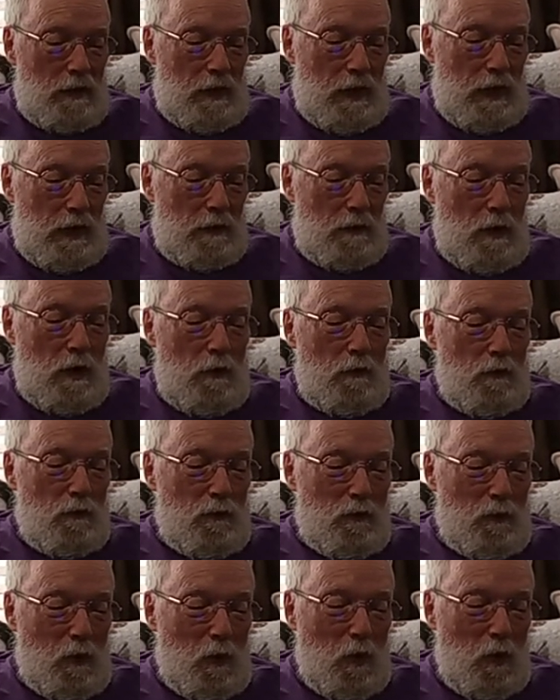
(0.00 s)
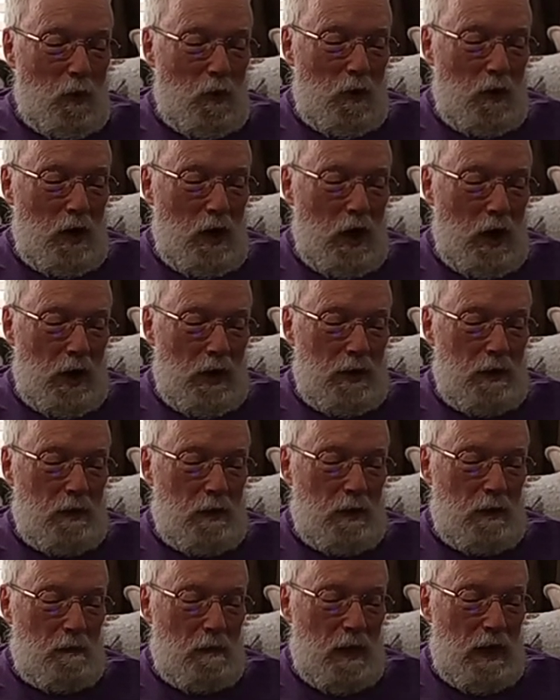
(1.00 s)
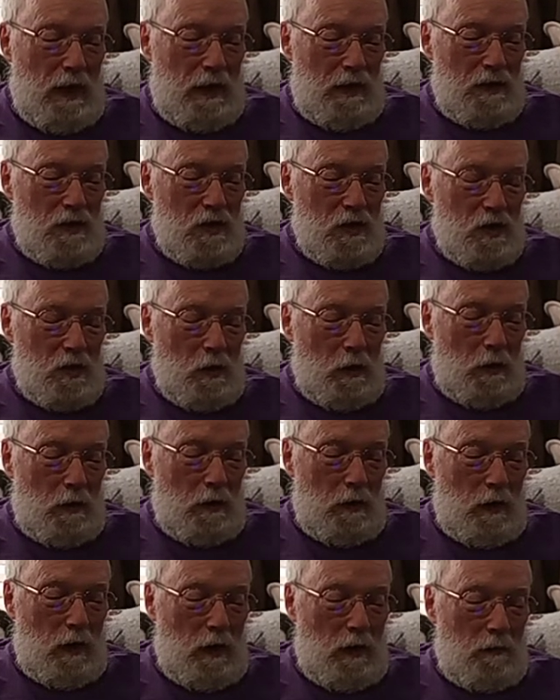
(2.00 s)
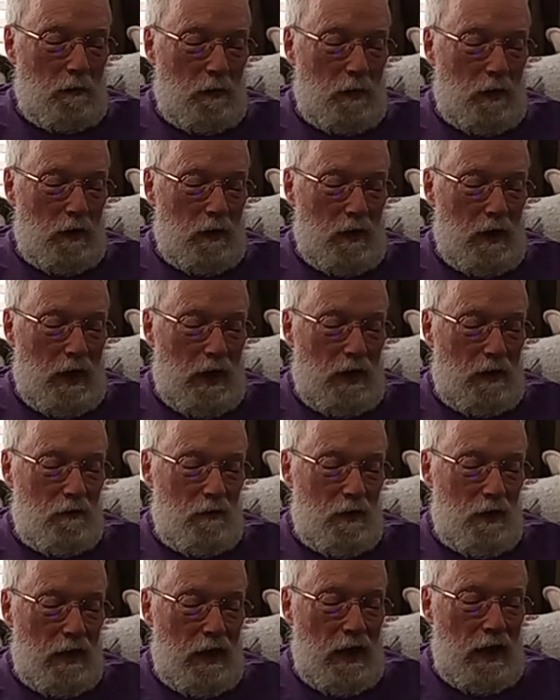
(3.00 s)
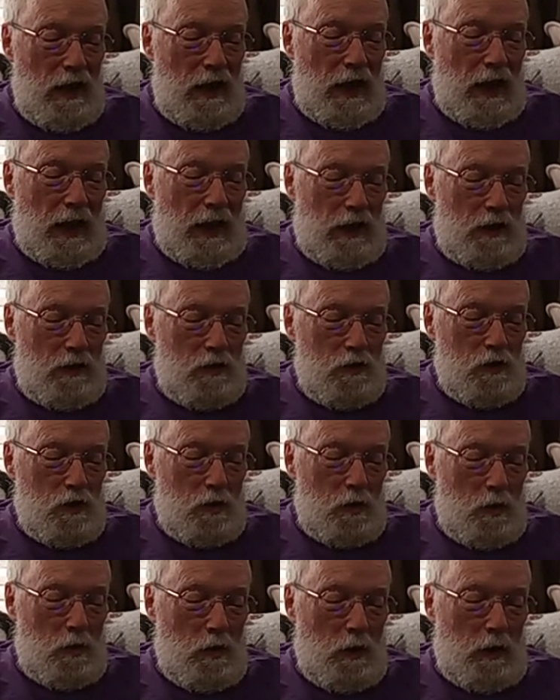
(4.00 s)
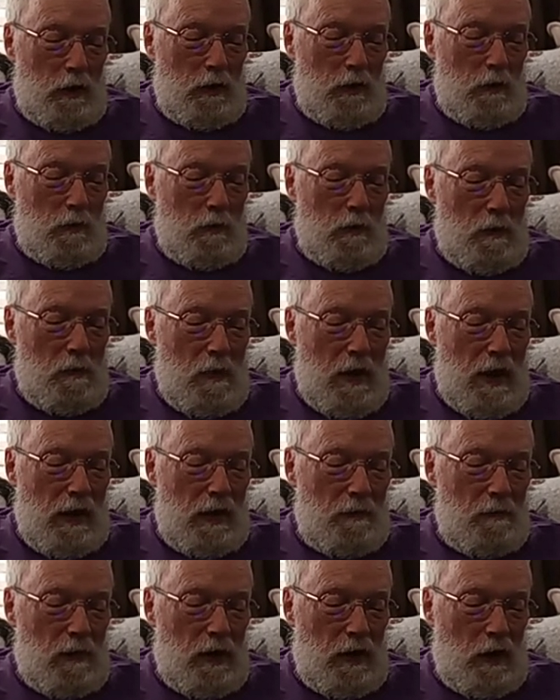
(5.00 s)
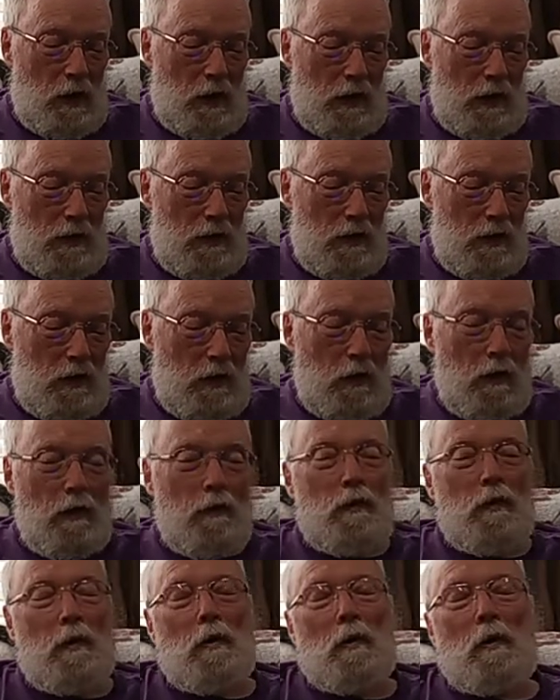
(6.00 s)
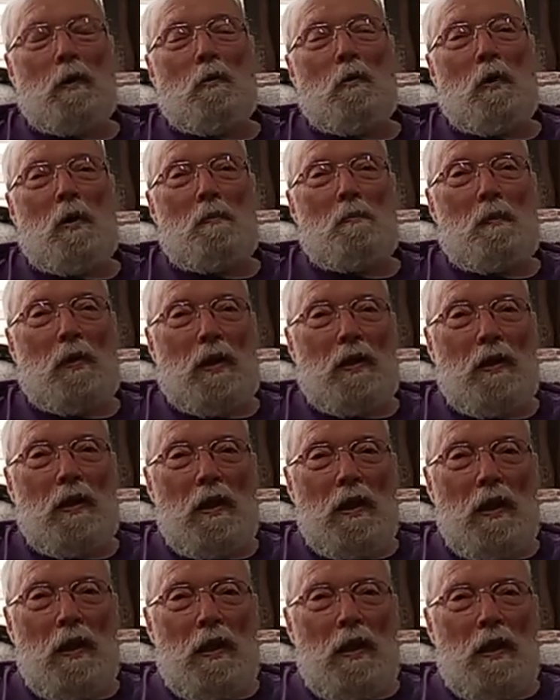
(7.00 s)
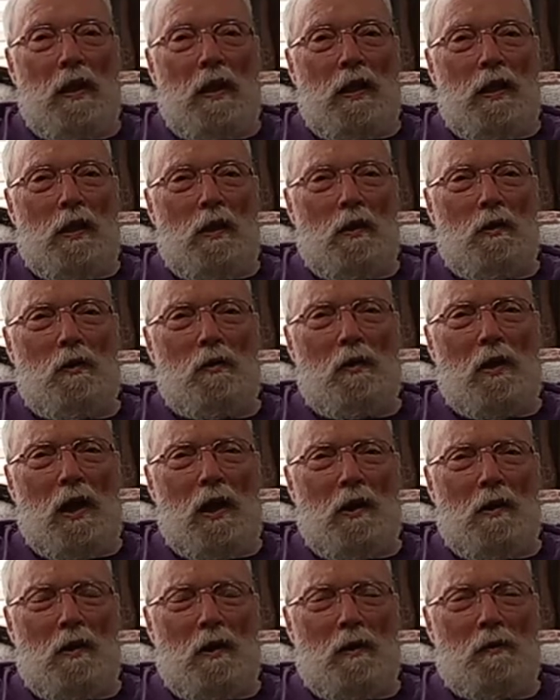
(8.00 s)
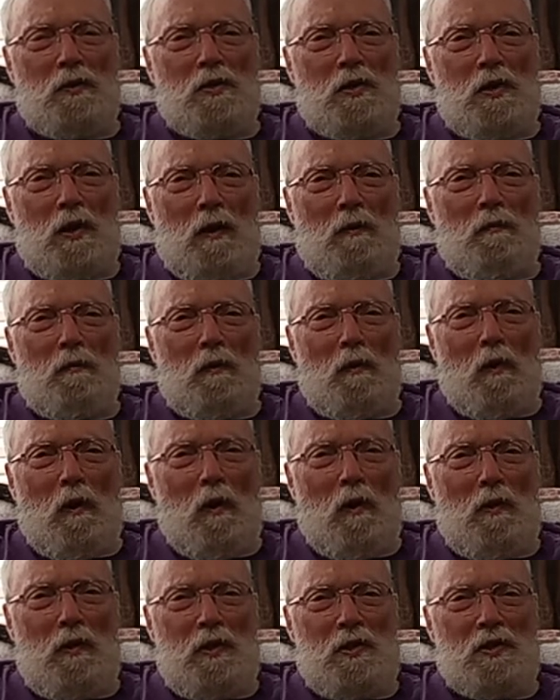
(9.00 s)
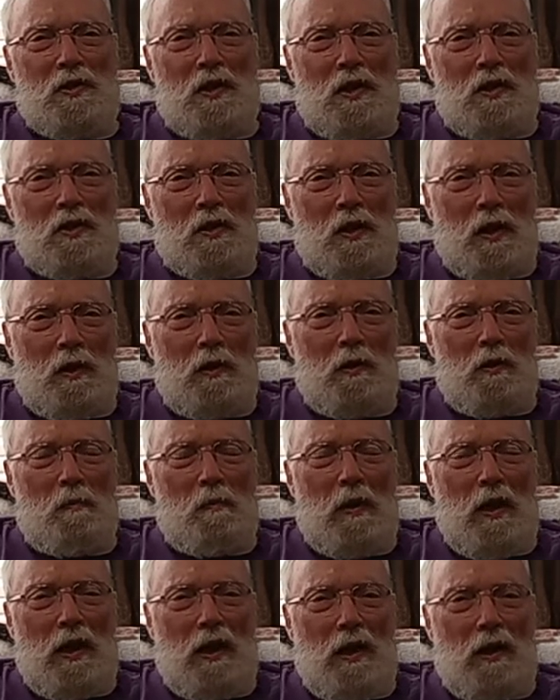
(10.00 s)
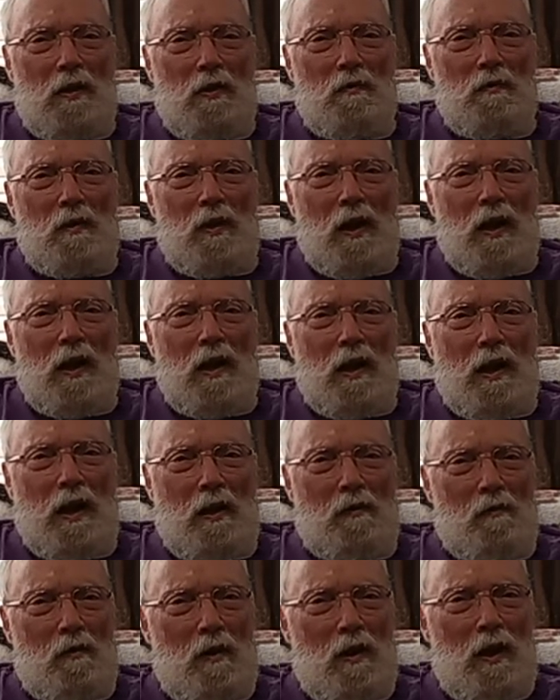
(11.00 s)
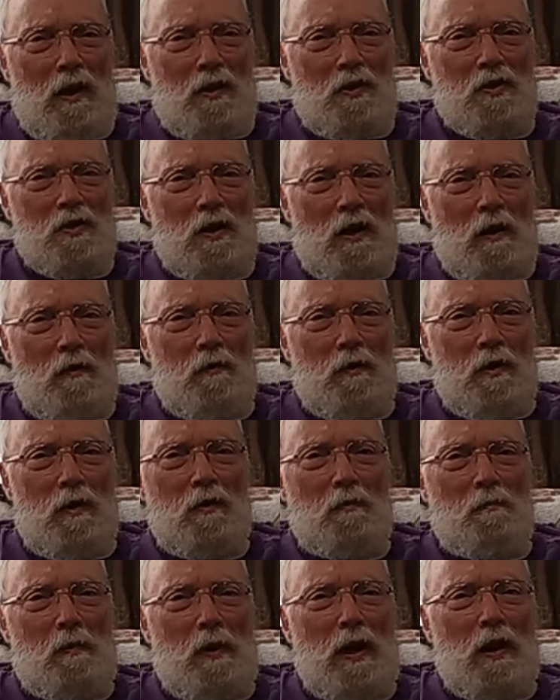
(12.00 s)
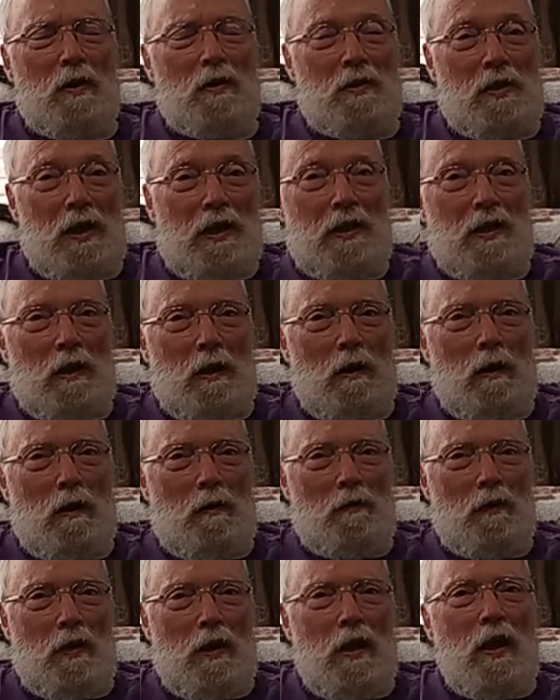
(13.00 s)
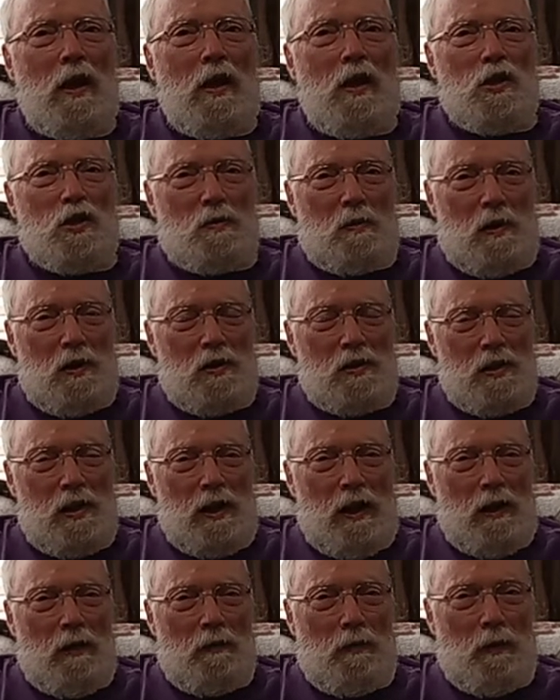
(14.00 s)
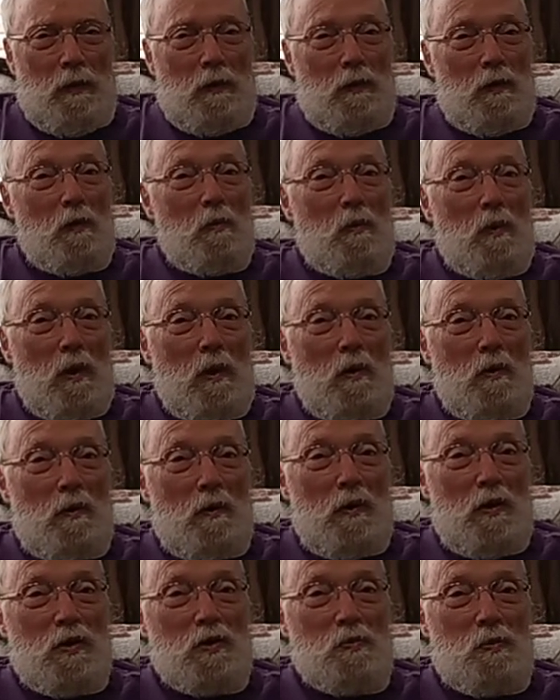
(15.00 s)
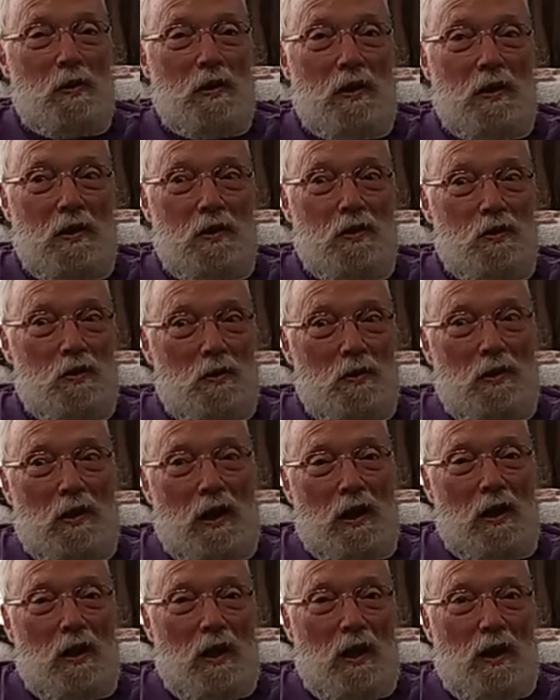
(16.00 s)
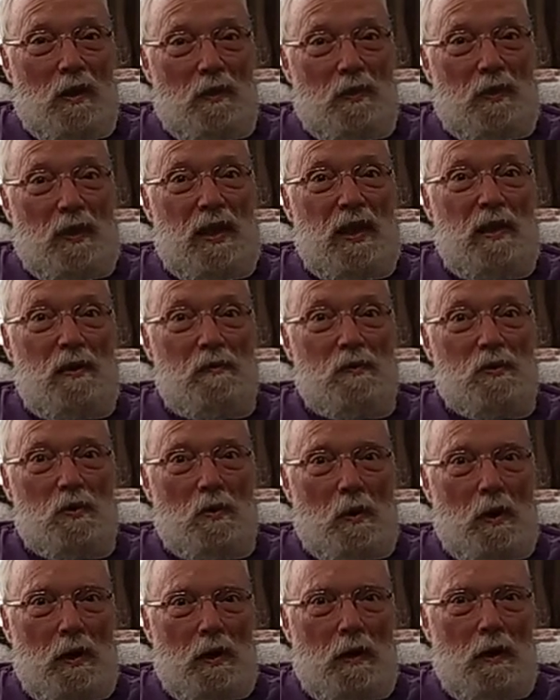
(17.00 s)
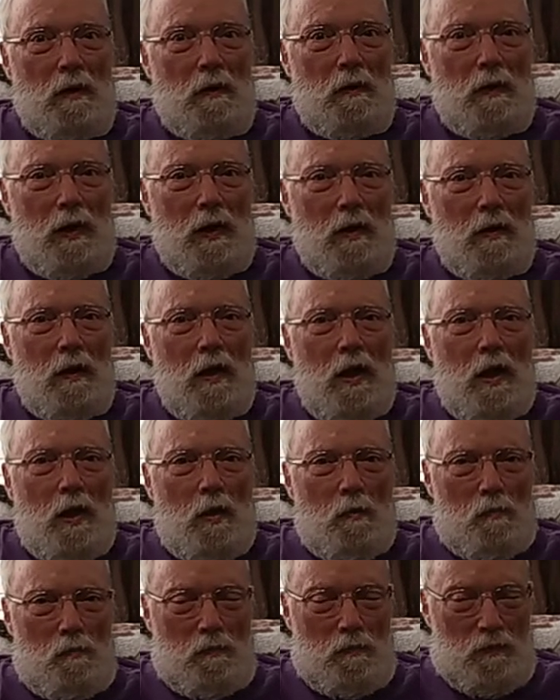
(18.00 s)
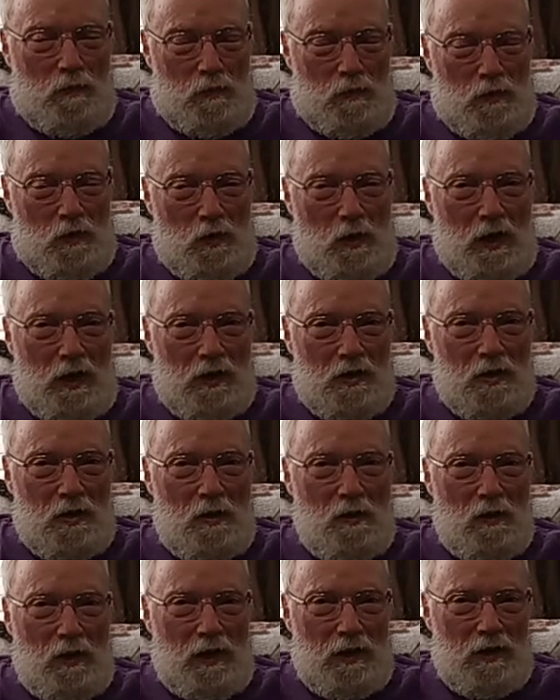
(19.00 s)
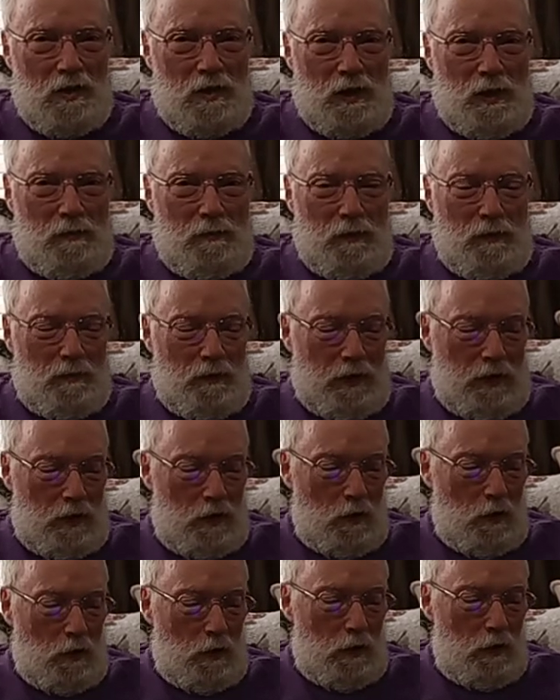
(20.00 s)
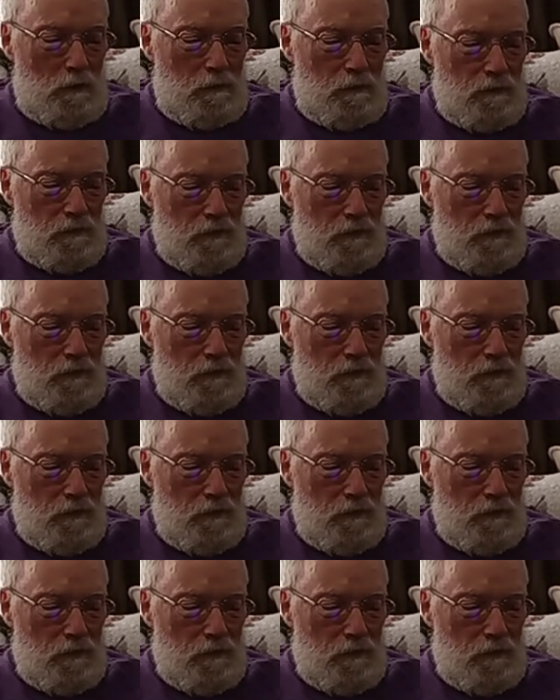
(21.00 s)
Then 400 men started off with David, and 200 remained behind to guard their equipment. You know, you got enough stuff for all these 600 men. You've got to have a lot of stuff, and you better take care of it, especially out there in the wilderness, because you've got a lot of thieves running around trying to steal that stuff if they could.